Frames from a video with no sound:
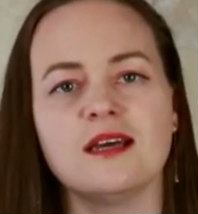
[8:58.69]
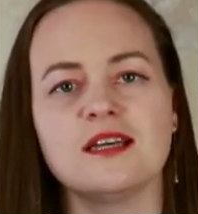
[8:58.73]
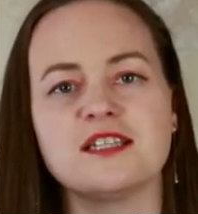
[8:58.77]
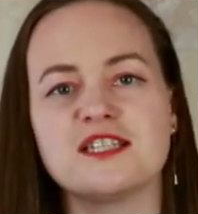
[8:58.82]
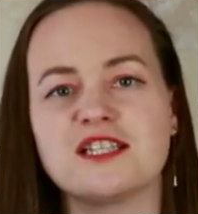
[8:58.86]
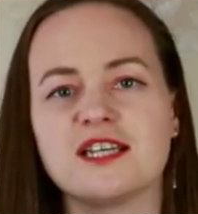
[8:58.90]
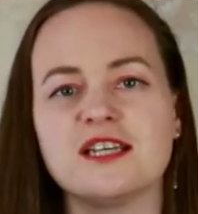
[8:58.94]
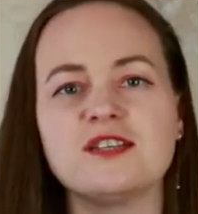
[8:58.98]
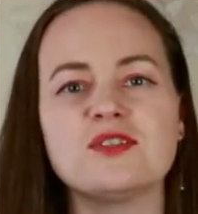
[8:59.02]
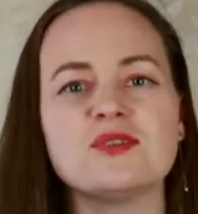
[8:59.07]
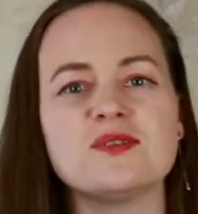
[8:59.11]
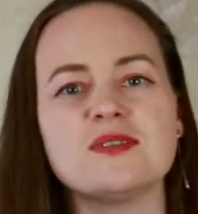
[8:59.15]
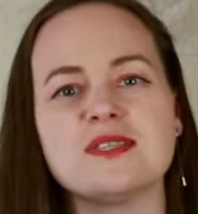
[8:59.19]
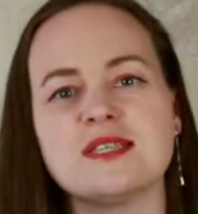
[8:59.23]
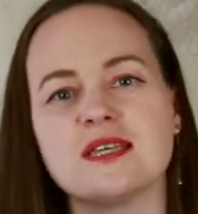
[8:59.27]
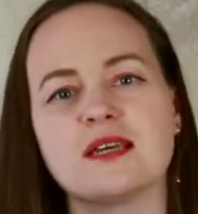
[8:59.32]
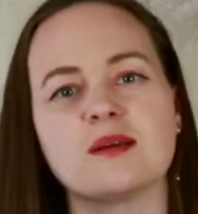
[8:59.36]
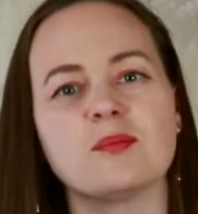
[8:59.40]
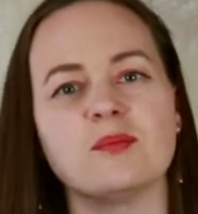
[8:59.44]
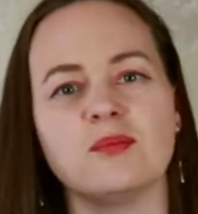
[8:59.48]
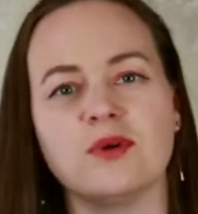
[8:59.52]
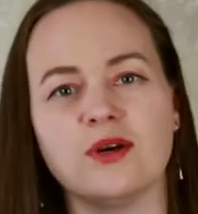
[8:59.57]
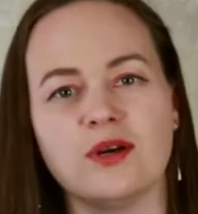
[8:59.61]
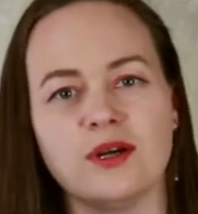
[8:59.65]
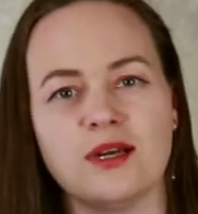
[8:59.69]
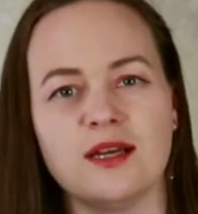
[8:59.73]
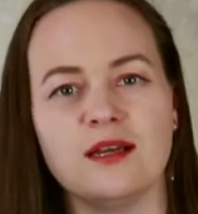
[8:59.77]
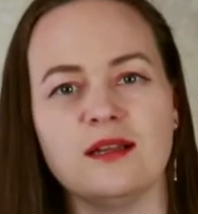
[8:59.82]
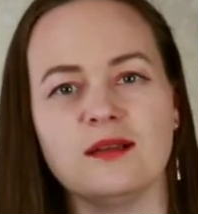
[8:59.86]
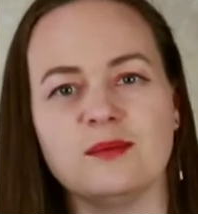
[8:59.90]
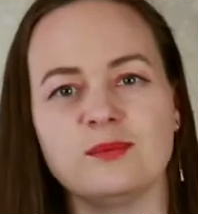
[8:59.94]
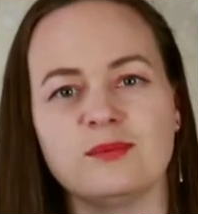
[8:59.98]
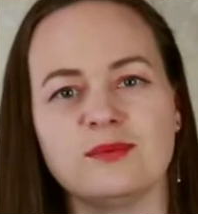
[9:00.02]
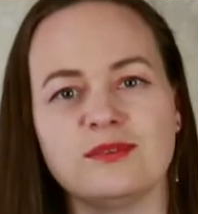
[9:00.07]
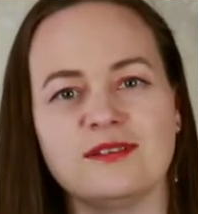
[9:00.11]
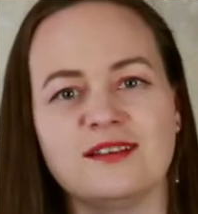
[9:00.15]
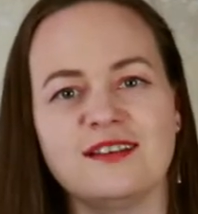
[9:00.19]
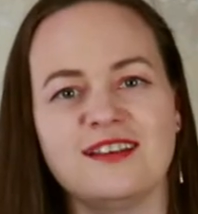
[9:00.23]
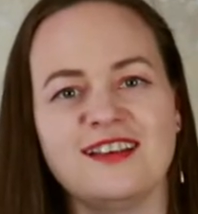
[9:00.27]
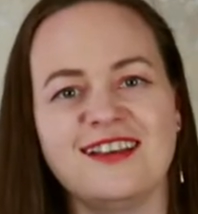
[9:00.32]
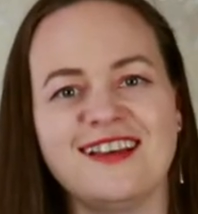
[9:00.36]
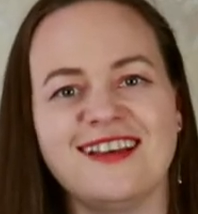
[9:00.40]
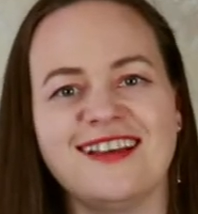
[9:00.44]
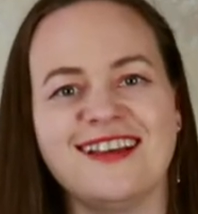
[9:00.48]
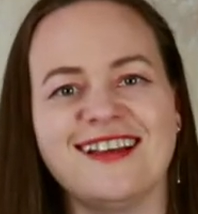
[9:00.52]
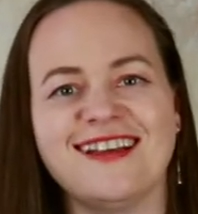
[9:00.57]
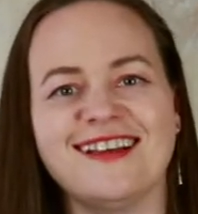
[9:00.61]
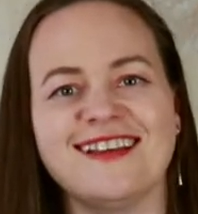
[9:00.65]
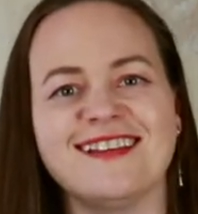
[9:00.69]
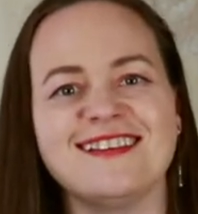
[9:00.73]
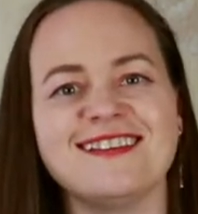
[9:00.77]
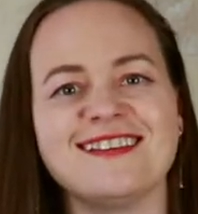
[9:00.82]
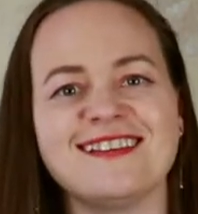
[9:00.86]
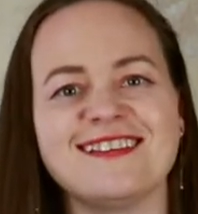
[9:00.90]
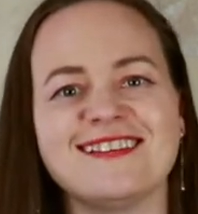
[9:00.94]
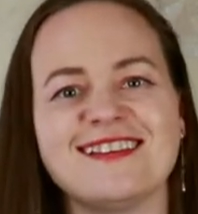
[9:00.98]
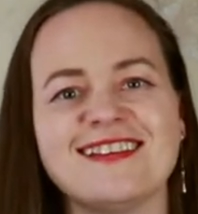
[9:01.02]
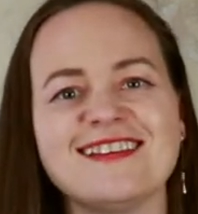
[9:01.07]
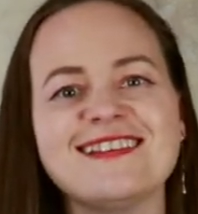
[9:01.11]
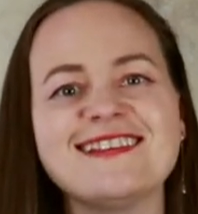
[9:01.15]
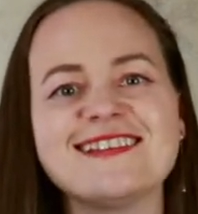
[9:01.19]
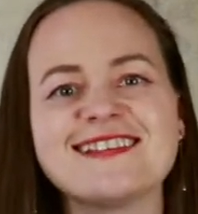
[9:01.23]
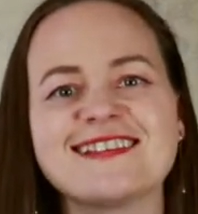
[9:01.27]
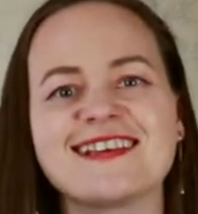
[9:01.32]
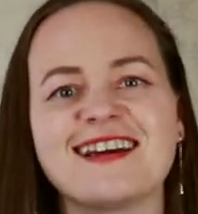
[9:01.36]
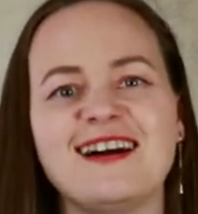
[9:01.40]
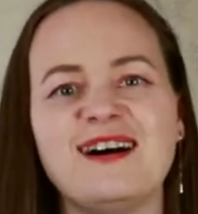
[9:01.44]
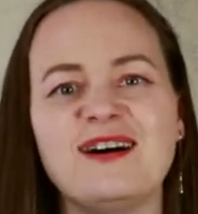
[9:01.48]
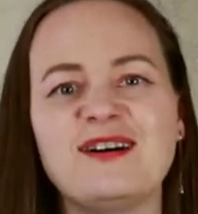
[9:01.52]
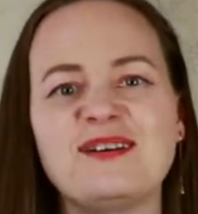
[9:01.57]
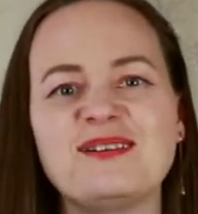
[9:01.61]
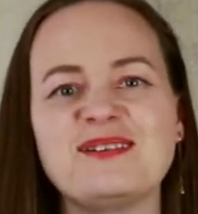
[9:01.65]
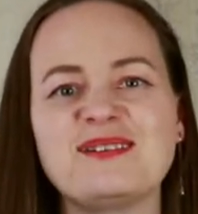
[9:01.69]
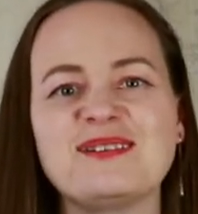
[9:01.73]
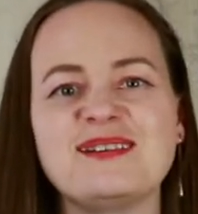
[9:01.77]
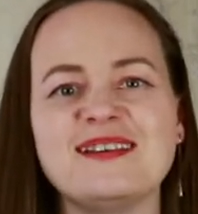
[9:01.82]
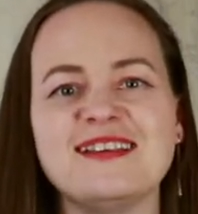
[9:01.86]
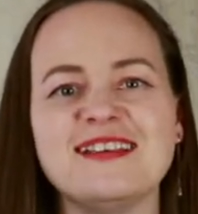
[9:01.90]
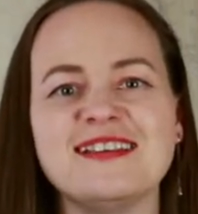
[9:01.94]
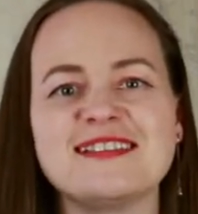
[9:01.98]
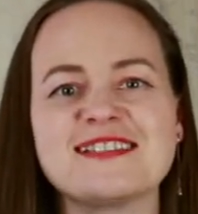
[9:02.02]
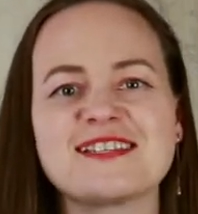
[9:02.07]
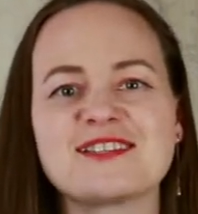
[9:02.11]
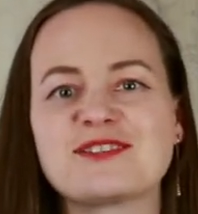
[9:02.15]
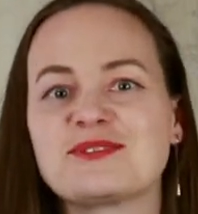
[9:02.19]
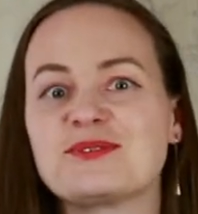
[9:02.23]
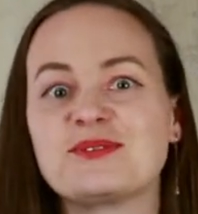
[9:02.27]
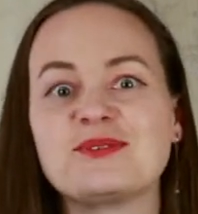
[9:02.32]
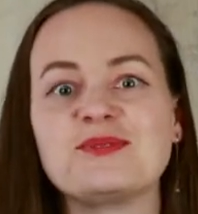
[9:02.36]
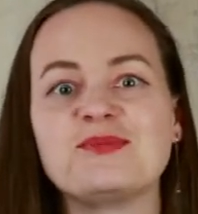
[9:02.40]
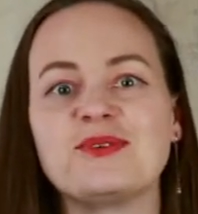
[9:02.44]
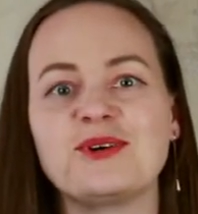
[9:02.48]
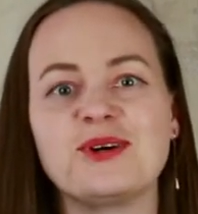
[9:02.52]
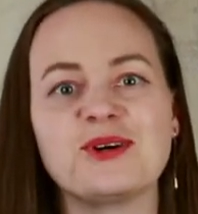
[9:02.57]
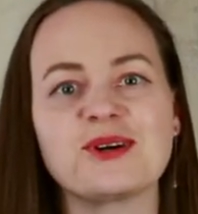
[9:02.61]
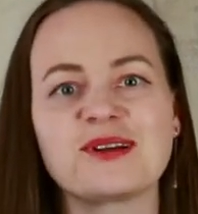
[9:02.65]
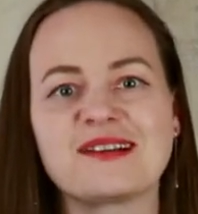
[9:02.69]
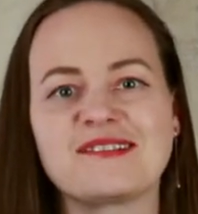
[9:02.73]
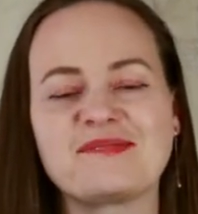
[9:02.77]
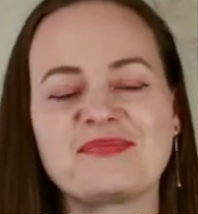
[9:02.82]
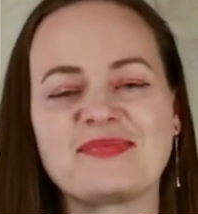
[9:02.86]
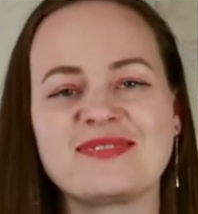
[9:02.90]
Try to seek more help. And that is how it should work.